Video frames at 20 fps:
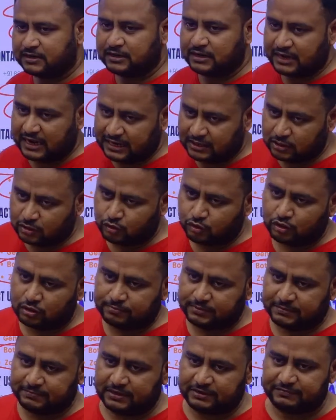and the core
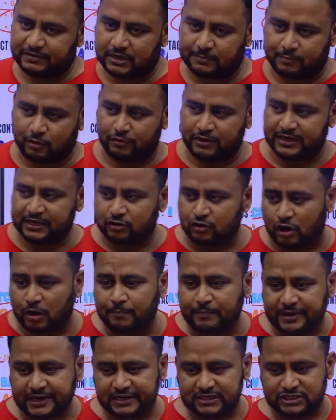paper, we are providing
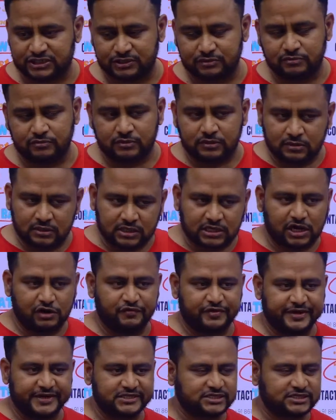comprehensive coverage